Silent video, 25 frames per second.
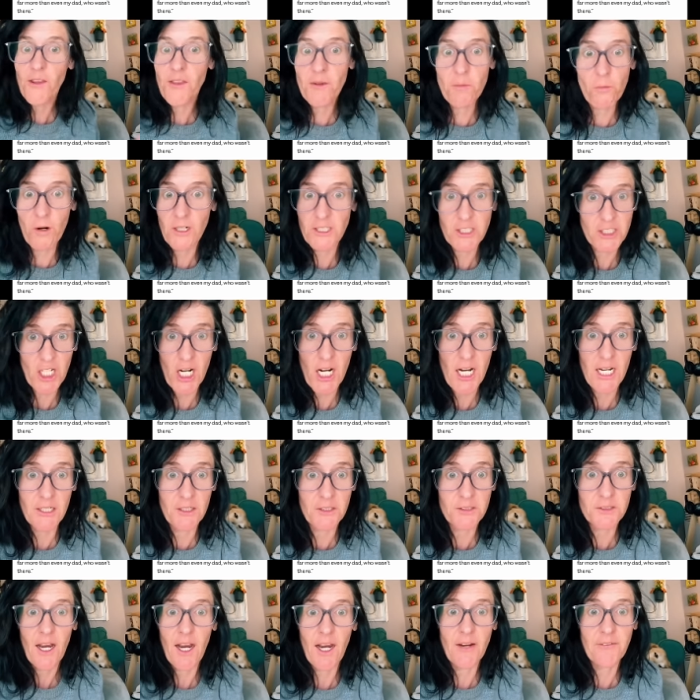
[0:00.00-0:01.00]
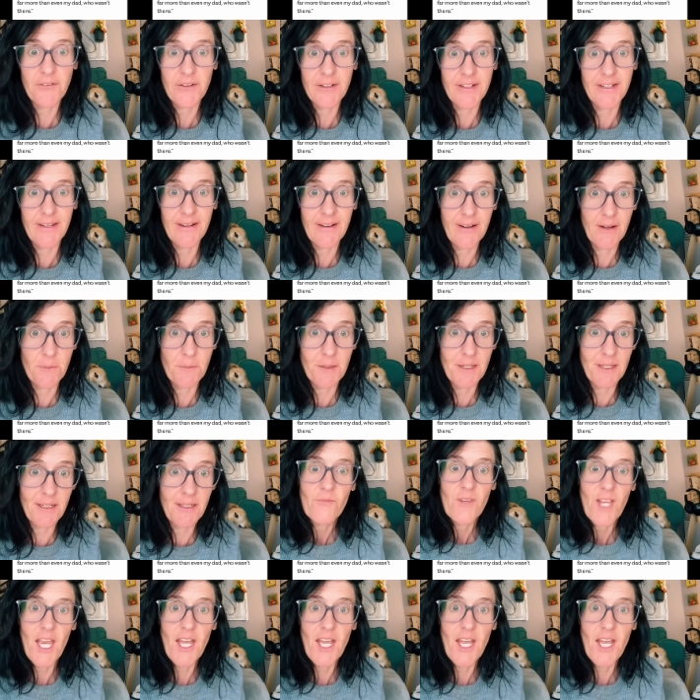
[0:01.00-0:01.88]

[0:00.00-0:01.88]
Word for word: than one child, I forget how many,